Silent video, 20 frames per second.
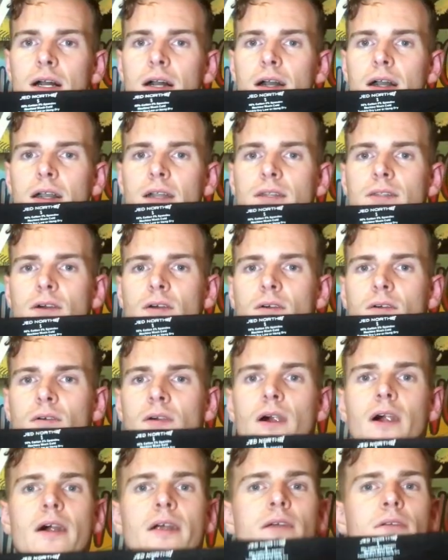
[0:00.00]
I
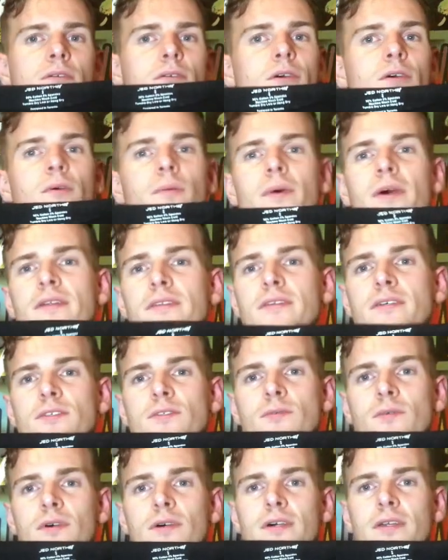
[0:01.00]
don't know about
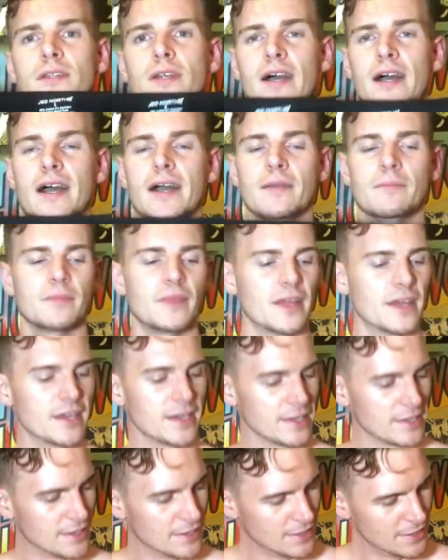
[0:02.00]
this one. I'm
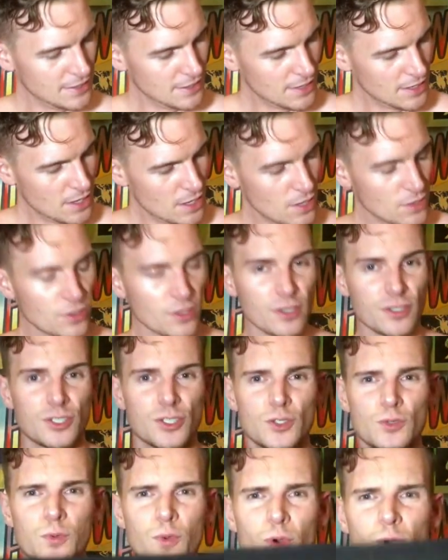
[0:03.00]
like, the
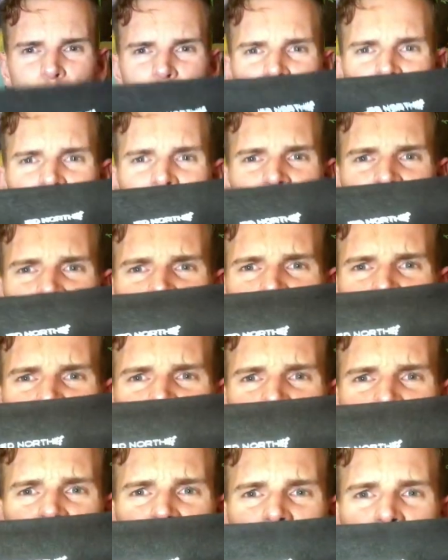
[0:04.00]
swoop neck
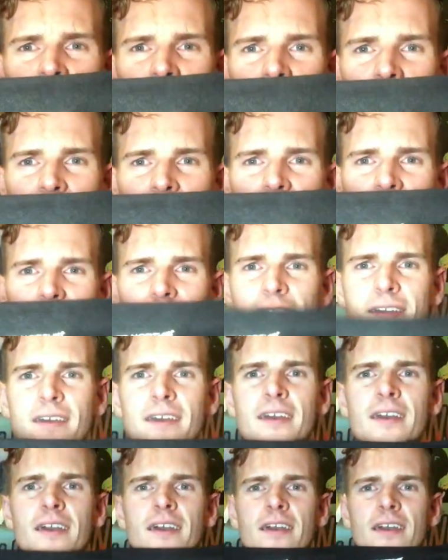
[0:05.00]
is cut,
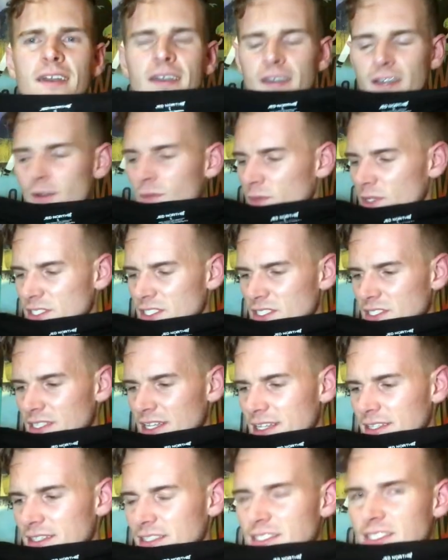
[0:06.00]
which is
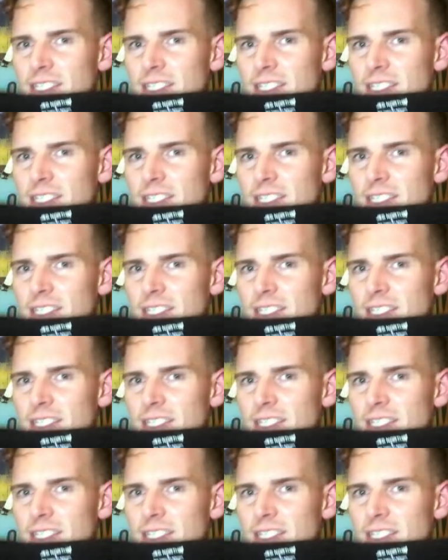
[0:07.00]
like the